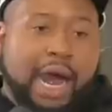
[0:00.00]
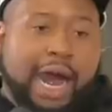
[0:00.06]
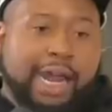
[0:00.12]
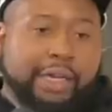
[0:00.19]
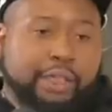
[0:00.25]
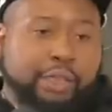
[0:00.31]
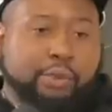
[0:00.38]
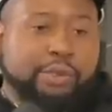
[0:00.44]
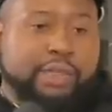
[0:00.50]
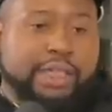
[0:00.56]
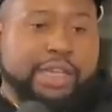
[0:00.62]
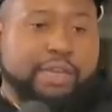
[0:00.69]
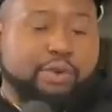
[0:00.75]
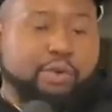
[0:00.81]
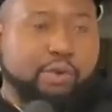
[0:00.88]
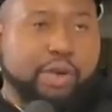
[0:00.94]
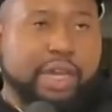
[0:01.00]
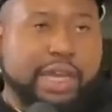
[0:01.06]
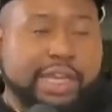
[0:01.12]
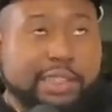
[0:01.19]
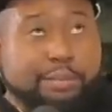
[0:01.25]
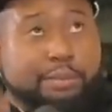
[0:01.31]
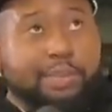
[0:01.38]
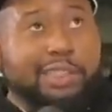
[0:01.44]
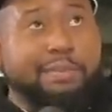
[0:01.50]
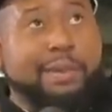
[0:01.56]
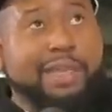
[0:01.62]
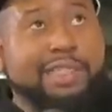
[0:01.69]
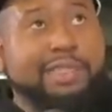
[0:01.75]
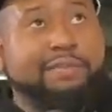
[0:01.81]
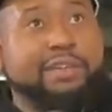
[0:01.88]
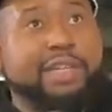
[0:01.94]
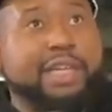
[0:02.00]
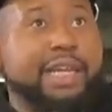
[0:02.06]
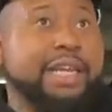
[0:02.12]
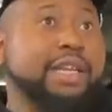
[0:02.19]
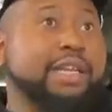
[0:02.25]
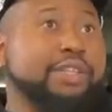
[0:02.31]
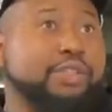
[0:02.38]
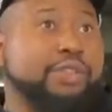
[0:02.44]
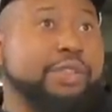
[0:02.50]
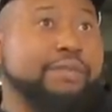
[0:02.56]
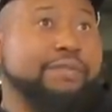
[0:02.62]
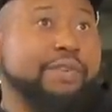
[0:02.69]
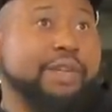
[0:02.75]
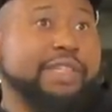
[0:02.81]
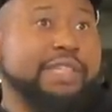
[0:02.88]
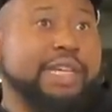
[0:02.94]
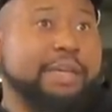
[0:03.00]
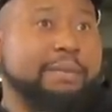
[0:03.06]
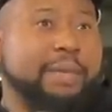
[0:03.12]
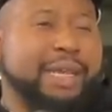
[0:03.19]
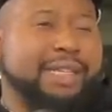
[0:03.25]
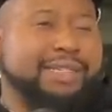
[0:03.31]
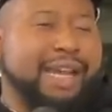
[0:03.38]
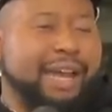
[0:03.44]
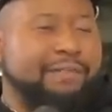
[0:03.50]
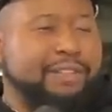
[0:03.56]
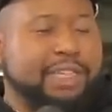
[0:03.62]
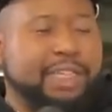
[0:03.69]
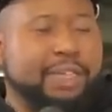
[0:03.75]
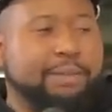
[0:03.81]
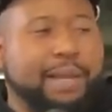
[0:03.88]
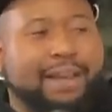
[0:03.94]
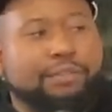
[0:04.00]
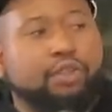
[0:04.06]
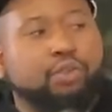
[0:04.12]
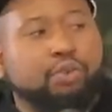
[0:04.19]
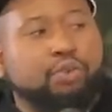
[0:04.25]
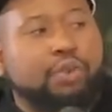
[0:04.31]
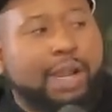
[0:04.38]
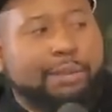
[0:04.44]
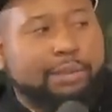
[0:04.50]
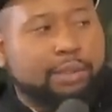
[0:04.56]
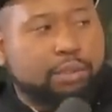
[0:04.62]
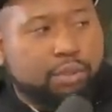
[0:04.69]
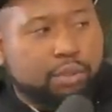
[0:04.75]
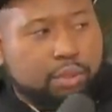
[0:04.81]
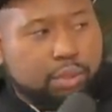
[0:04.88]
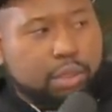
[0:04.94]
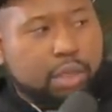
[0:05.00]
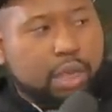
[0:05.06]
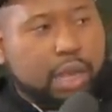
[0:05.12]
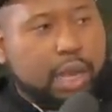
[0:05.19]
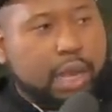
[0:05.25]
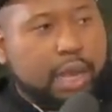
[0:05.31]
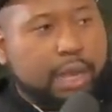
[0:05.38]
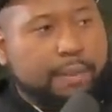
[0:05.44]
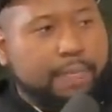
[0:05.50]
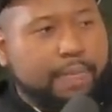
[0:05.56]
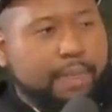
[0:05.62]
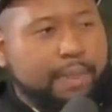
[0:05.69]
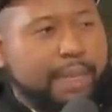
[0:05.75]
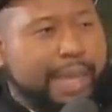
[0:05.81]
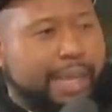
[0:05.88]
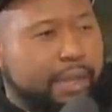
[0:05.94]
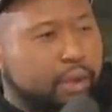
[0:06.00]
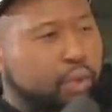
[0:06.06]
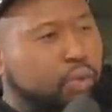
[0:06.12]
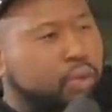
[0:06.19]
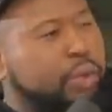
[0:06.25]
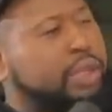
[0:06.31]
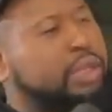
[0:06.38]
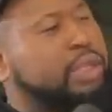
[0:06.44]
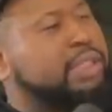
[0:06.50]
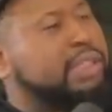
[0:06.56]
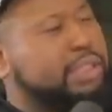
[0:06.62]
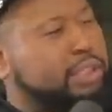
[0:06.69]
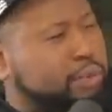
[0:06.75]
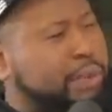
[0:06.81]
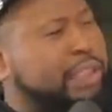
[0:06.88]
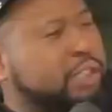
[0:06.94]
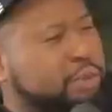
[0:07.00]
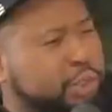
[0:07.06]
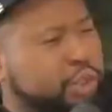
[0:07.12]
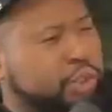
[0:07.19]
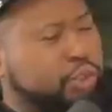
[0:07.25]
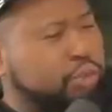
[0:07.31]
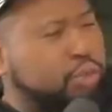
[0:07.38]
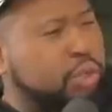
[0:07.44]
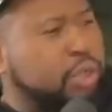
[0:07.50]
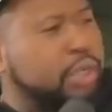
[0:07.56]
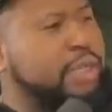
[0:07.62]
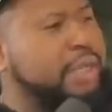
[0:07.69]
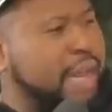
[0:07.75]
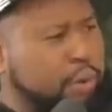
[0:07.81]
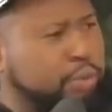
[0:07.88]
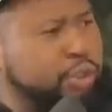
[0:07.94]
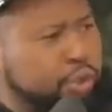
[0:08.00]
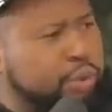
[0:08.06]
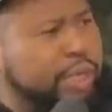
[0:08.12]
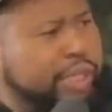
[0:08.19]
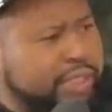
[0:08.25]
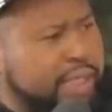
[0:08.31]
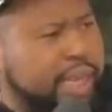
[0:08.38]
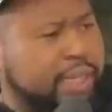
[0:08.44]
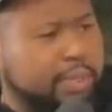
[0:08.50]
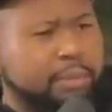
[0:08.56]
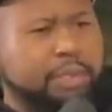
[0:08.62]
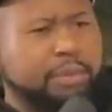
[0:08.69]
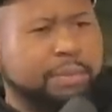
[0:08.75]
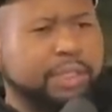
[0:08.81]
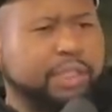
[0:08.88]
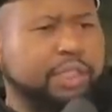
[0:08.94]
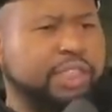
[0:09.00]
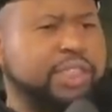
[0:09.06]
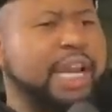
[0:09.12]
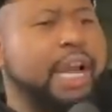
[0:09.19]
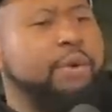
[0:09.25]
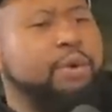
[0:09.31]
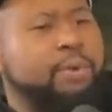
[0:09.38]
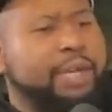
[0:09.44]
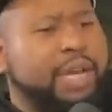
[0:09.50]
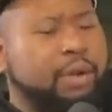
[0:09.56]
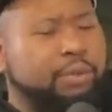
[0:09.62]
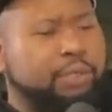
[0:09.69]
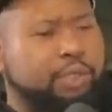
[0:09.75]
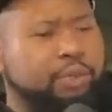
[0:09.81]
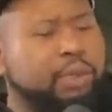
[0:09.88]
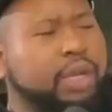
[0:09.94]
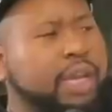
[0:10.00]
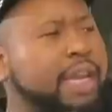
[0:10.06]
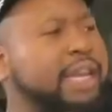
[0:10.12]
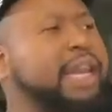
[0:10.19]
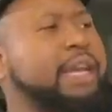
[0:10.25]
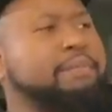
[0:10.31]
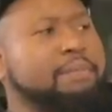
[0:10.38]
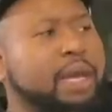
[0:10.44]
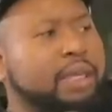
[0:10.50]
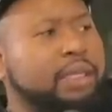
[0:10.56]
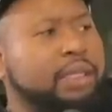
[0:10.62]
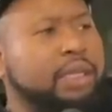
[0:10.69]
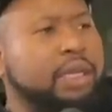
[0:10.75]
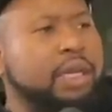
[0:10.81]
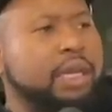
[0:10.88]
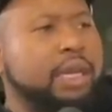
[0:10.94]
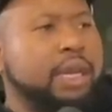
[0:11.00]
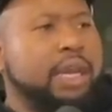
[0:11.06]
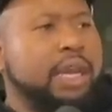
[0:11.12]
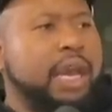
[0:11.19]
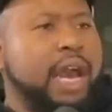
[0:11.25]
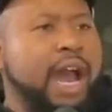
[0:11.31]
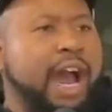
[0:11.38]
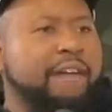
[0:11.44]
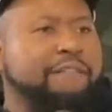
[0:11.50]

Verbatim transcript: I do think his perspective on the industry, for example, I, have seen him have two gripes, like with the situation with you, not mm with you exactly, but mm but mm-hmm. just how it went out with you, and like Melly. Mm-hmm.